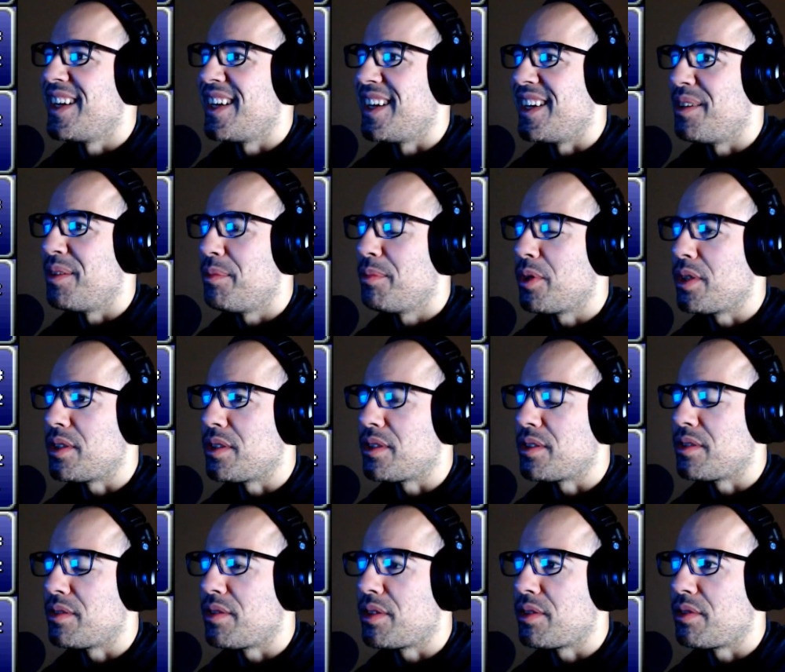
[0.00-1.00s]

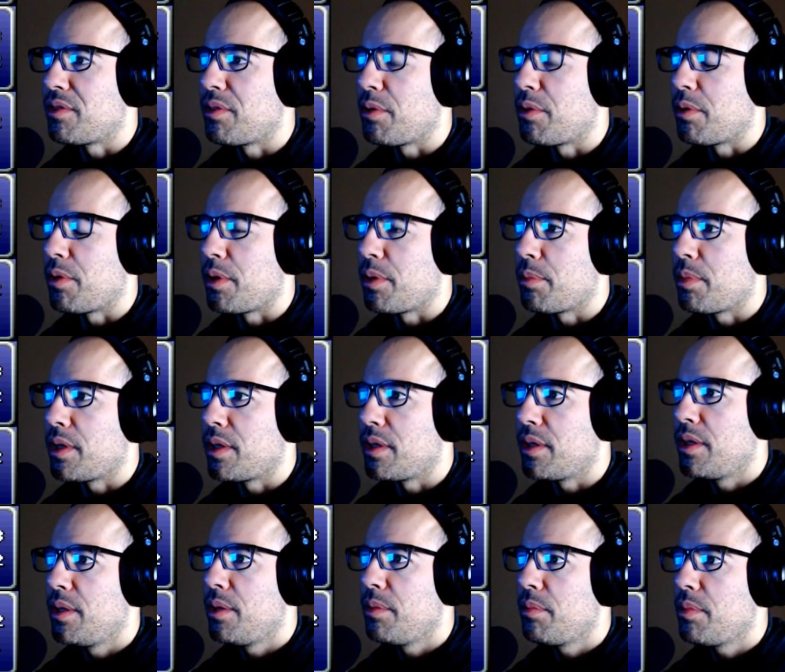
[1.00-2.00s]
Morning's Retro Rewind Pod.
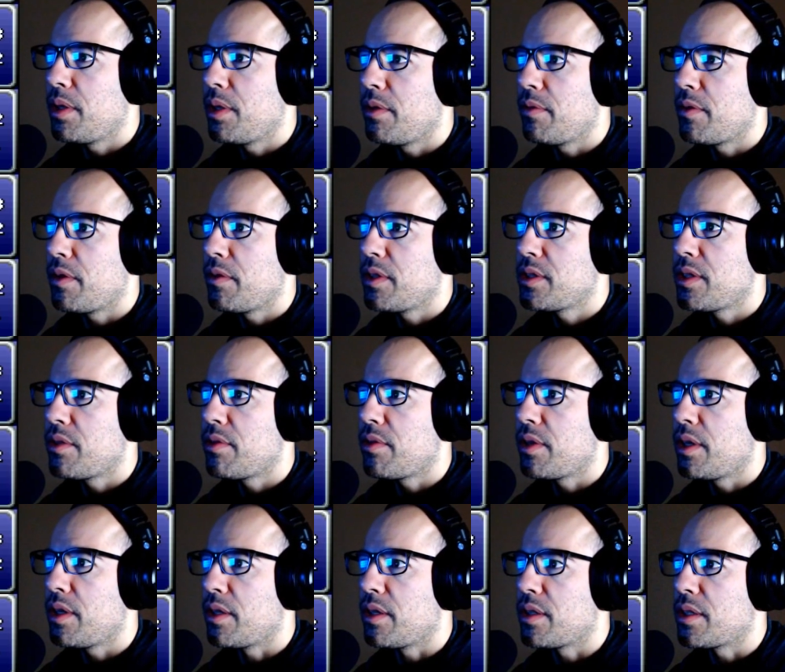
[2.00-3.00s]
Playing Final Fantasy
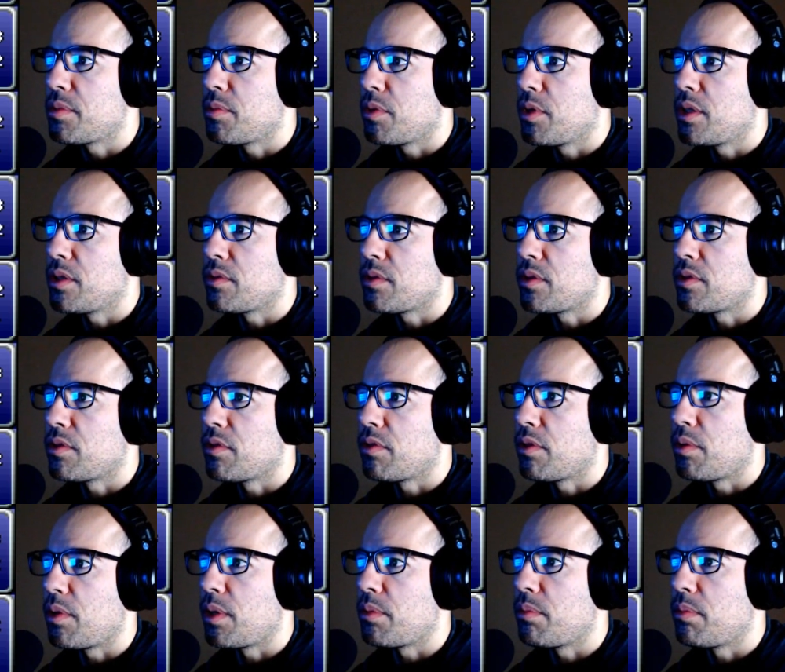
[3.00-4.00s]
III on this morning's Retro
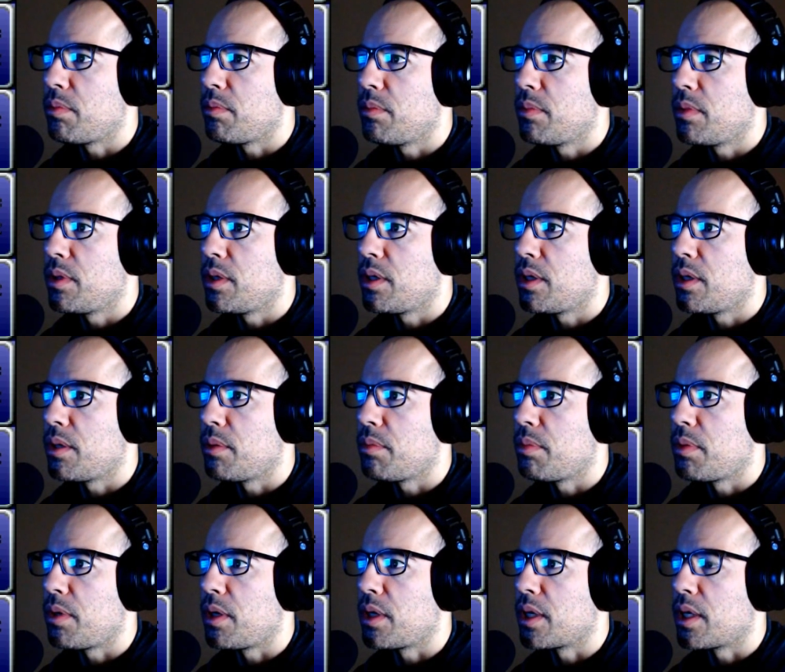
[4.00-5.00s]
Rewind
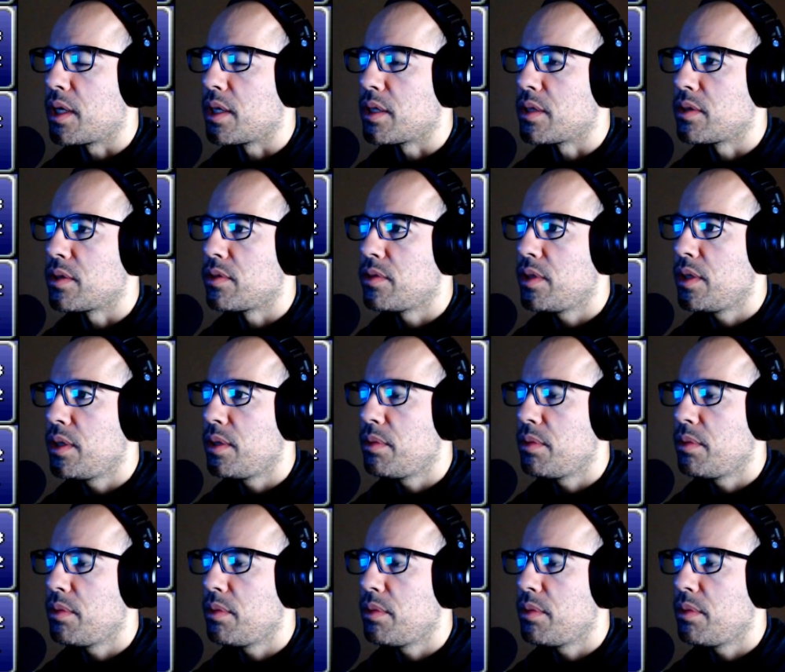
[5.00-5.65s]
Podcast stream.